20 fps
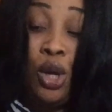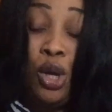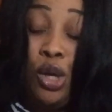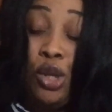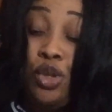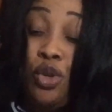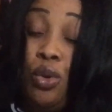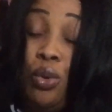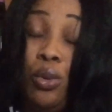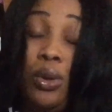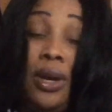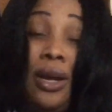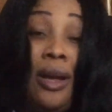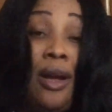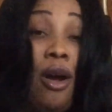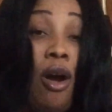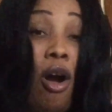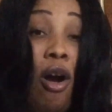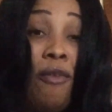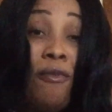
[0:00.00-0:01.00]
So,
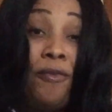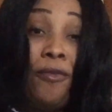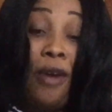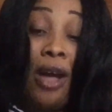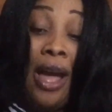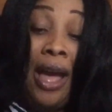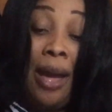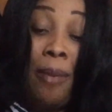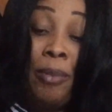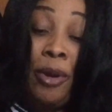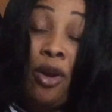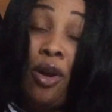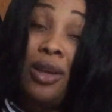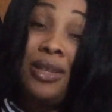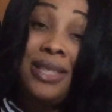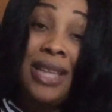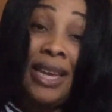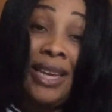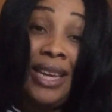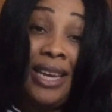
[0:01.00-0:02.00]

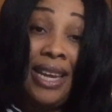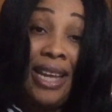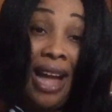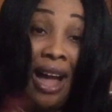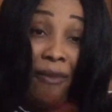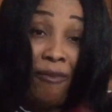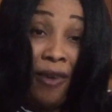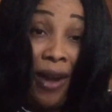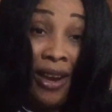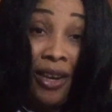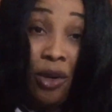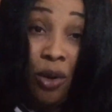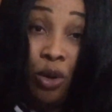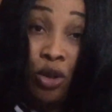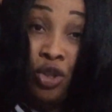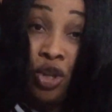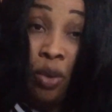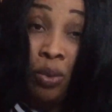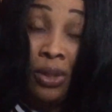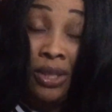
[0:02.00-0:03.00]
because they didn't find
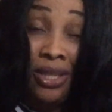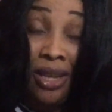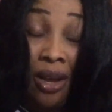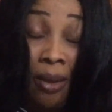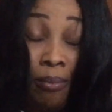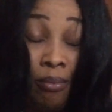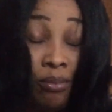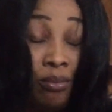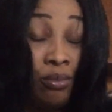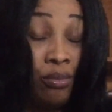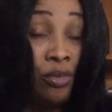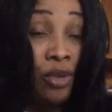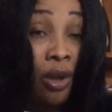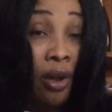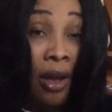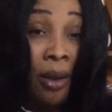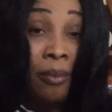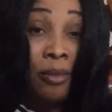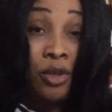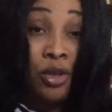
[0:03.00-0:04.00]
closure with
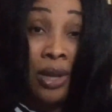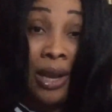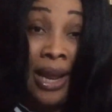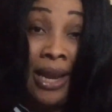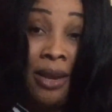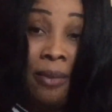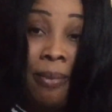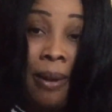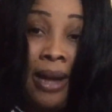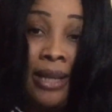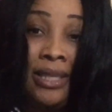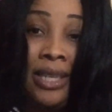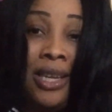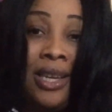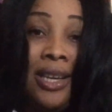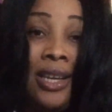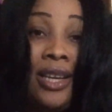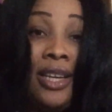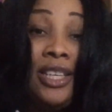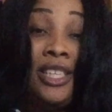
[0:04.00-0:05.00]
Tolani Badge,
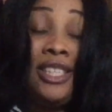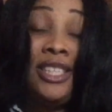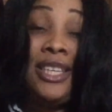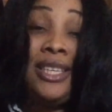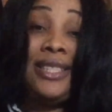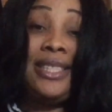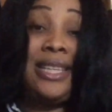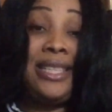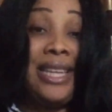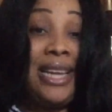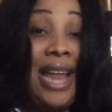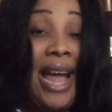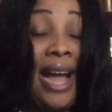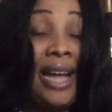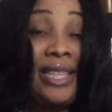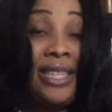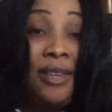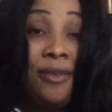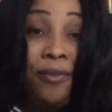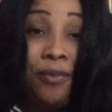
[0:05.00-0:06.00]
she started
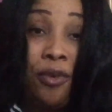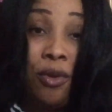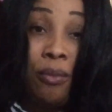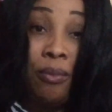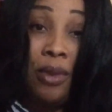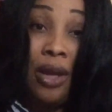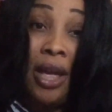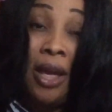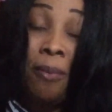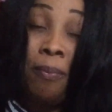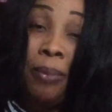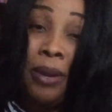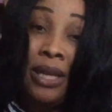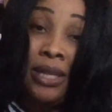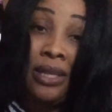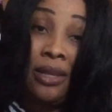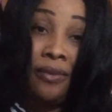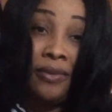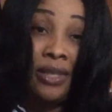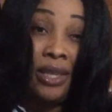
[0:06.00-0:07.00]
acting from a place of